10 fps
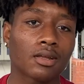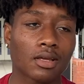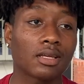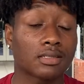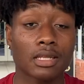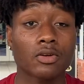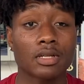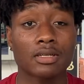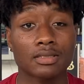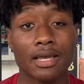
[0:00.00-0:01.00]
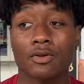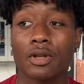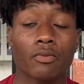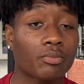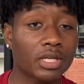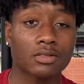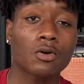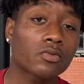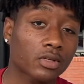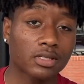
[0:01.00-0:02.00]
It's literally a cycle that repeats
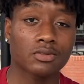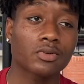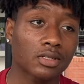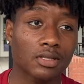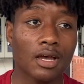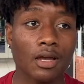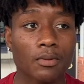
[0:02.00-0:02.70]
over history of time.